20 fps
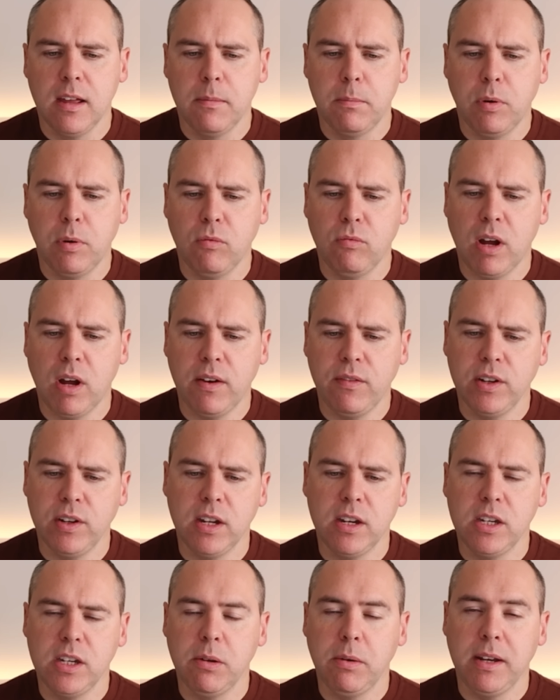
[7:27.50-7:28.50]
But rather
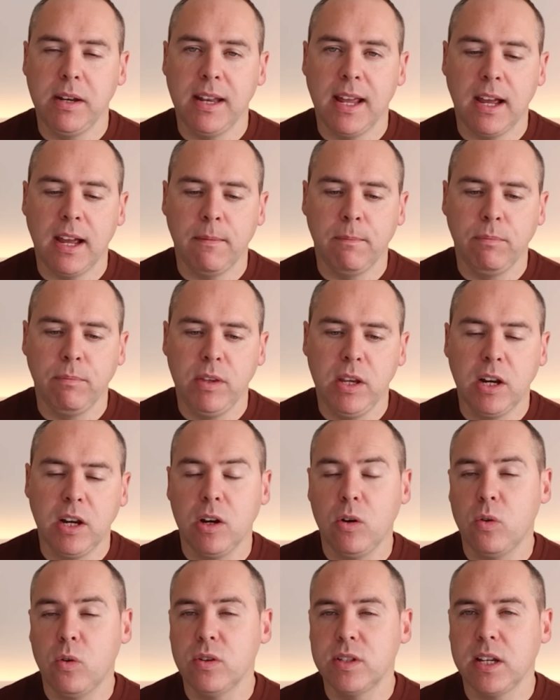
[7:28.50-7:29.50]
than doing that, you
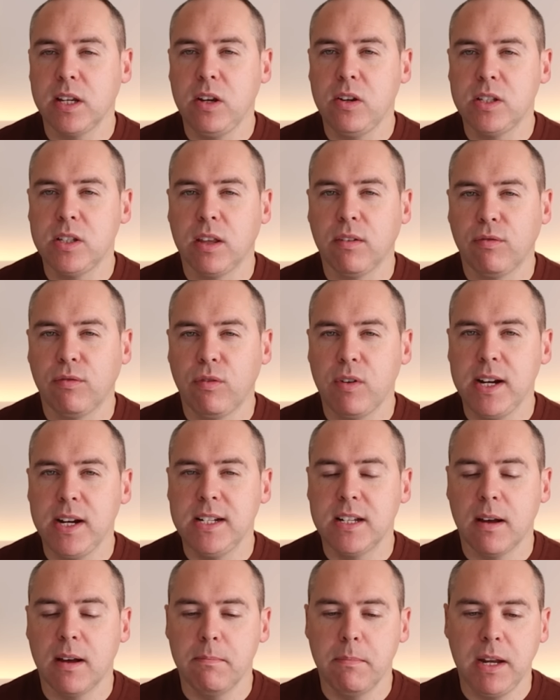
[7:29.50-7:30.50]
can also use the three
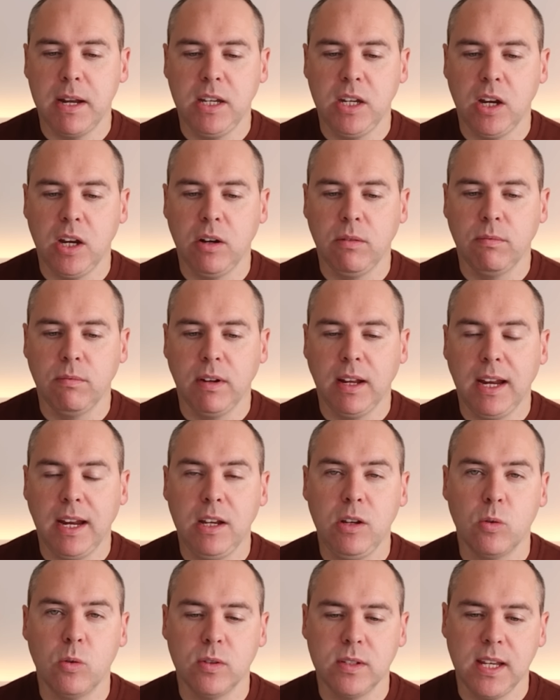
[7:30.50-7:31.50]
dot menu
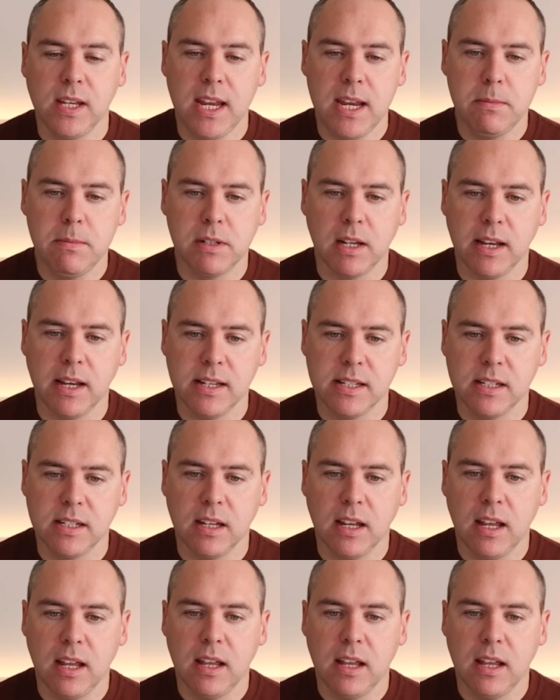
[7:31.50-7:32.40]
in your Teams list,